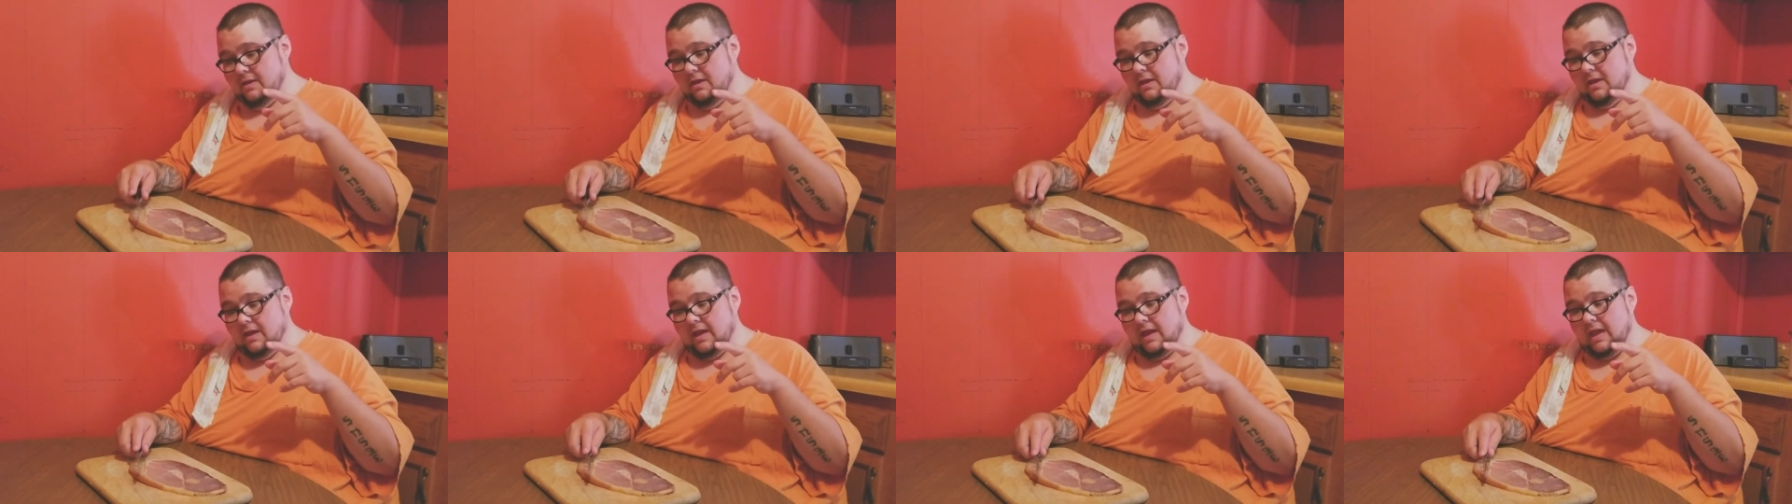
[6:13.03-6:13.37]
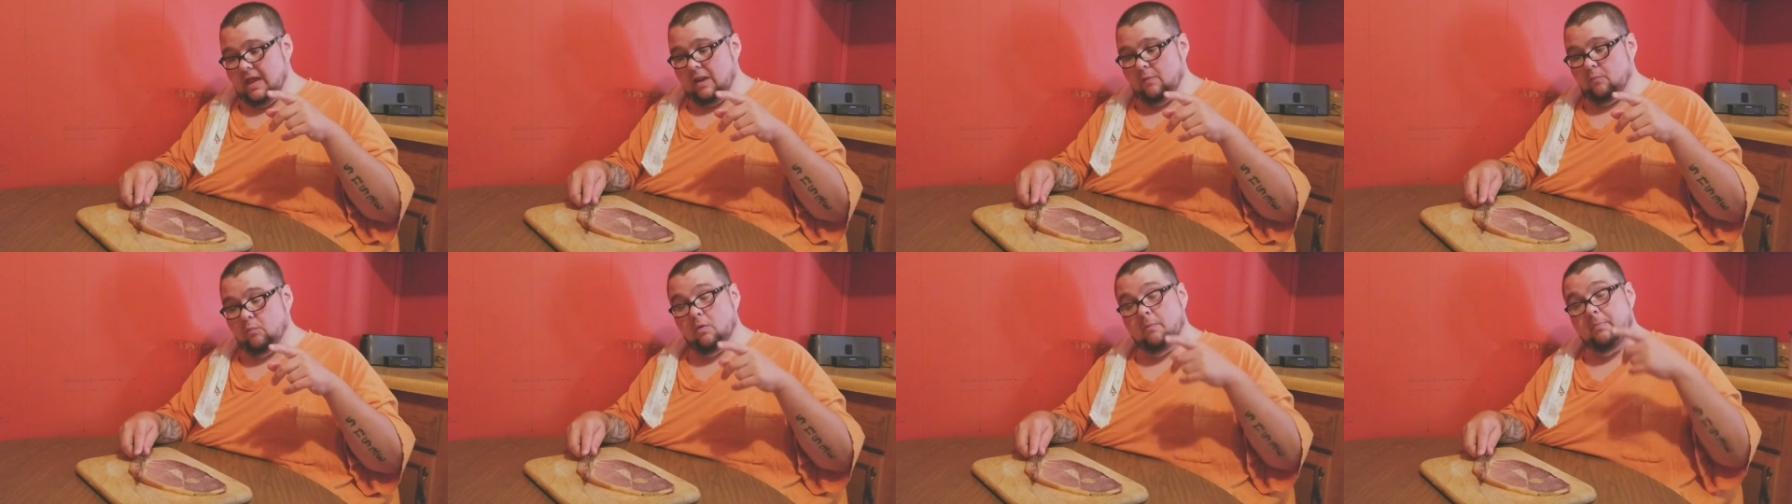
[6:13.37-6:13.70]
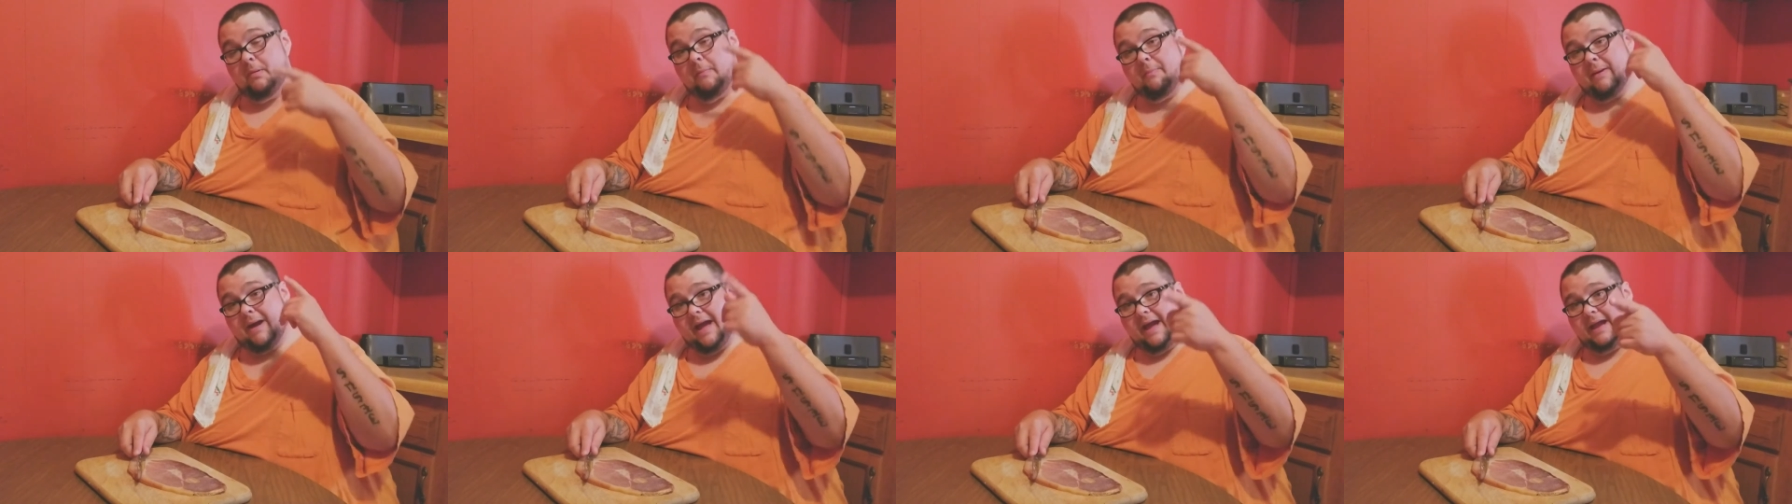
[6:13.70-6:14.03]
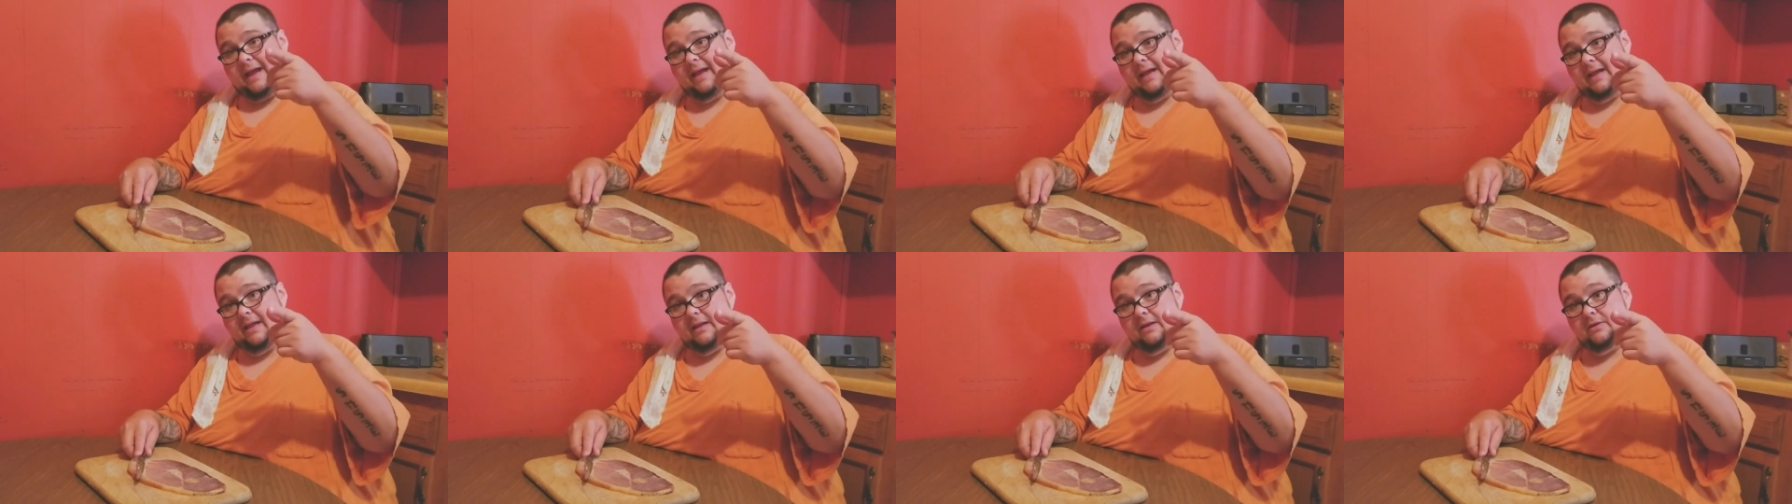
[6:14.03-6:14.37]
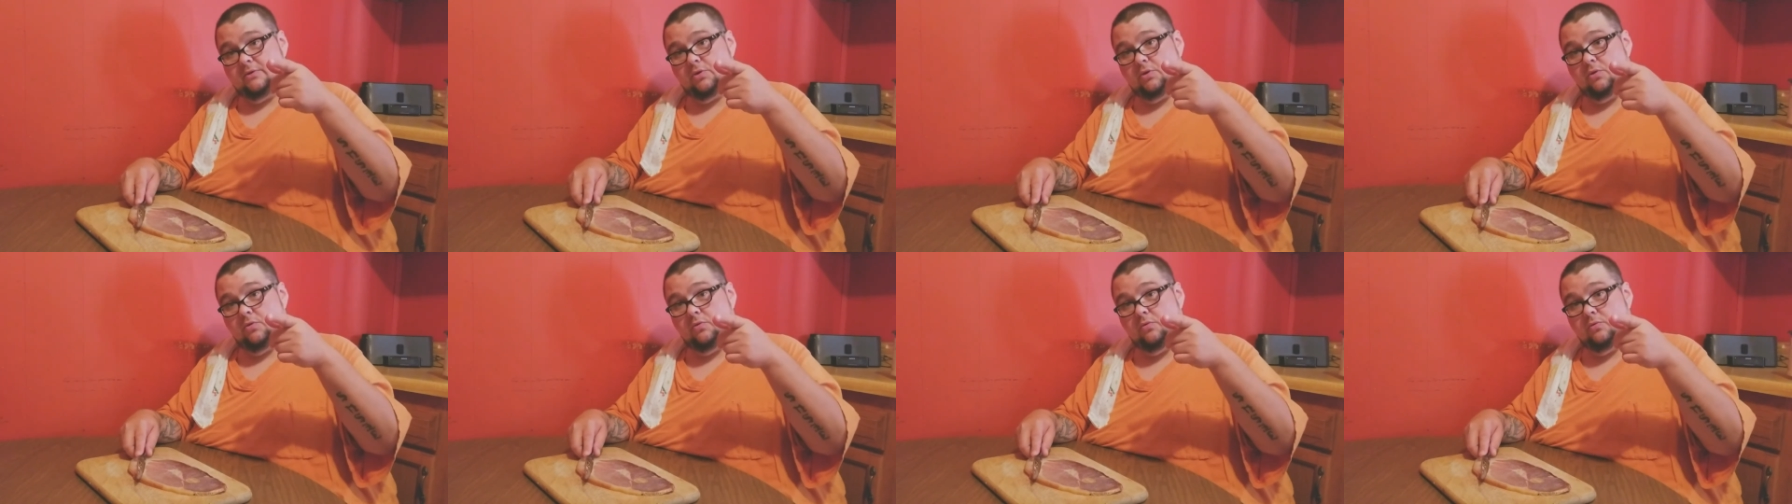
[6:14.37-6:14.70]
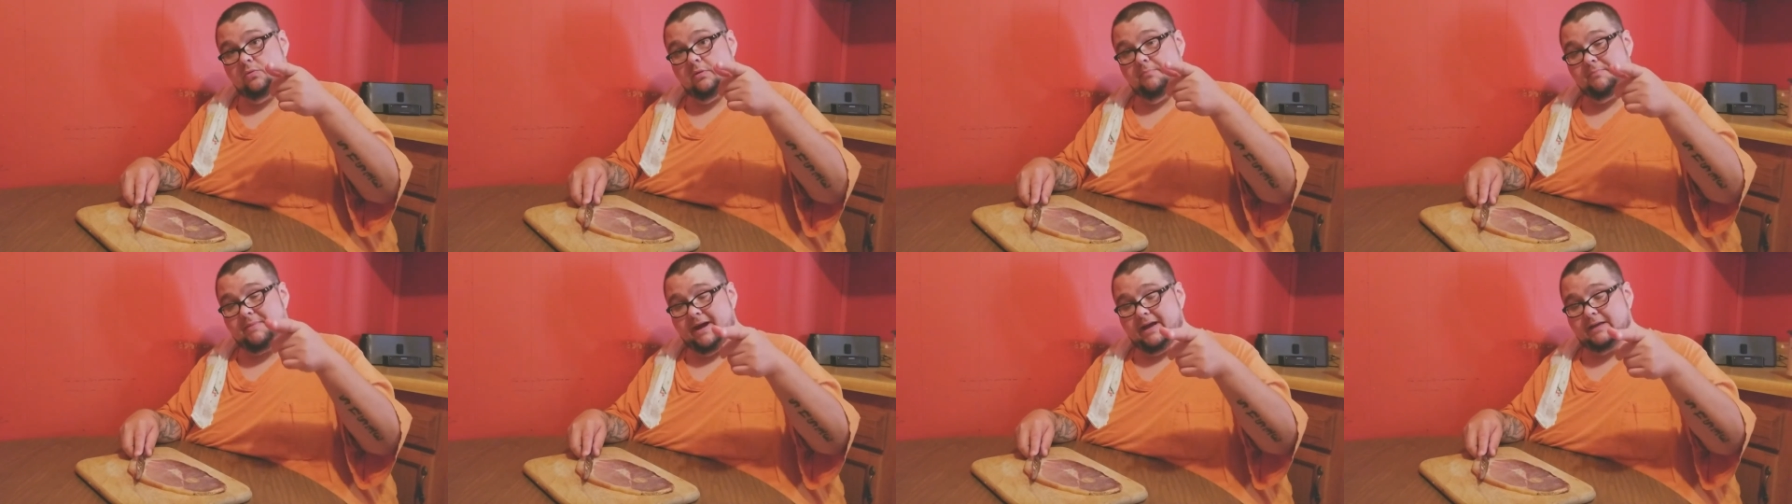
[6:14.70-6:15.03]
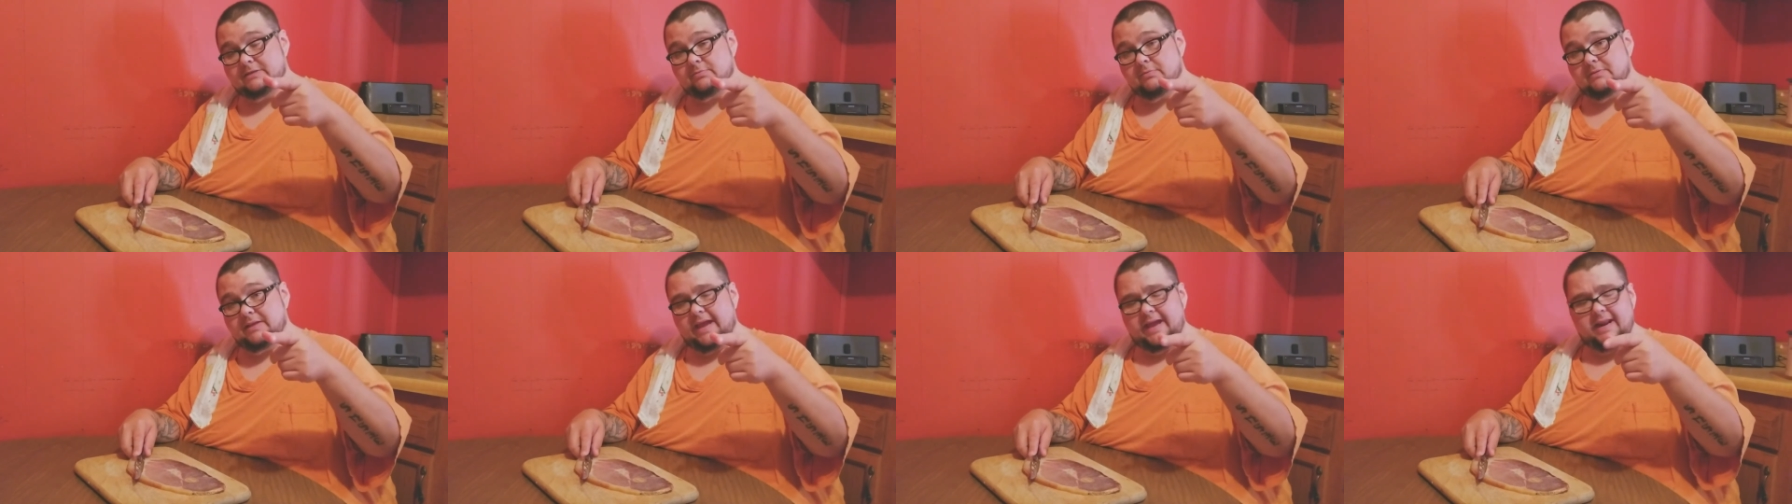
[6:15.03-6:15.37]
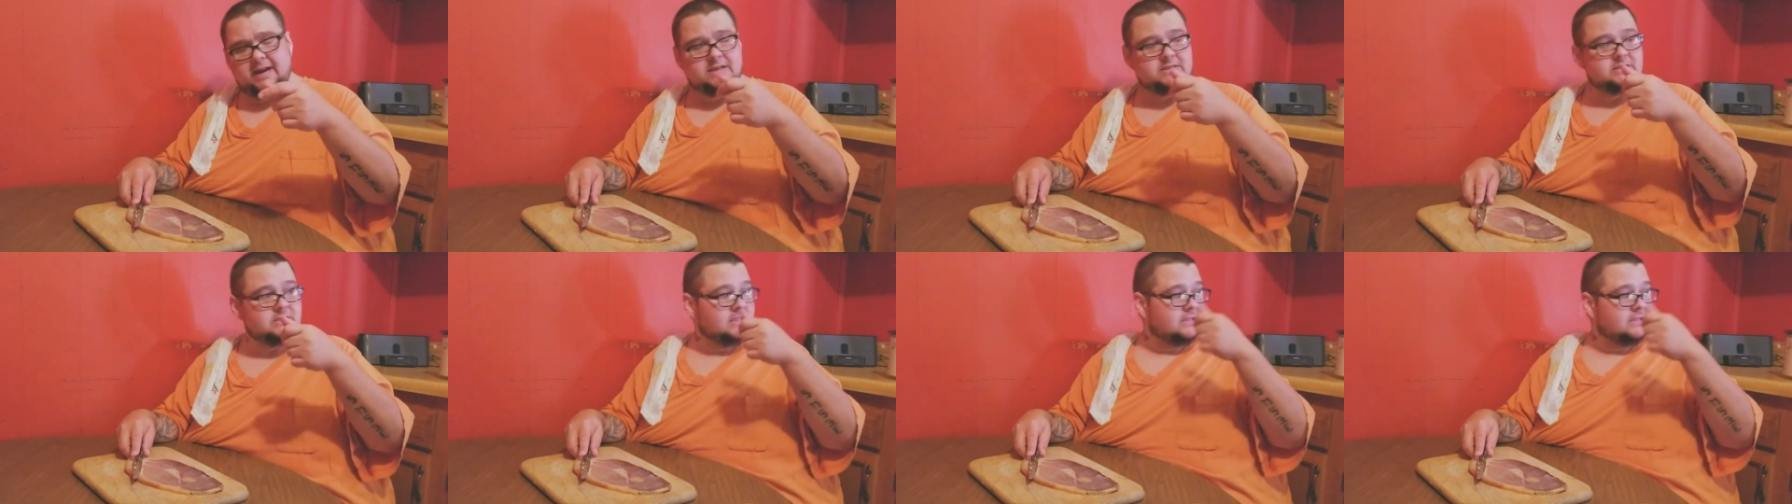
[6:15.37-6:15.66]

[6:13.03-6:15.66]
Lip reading: and we'll be back and do the mashed potatoes,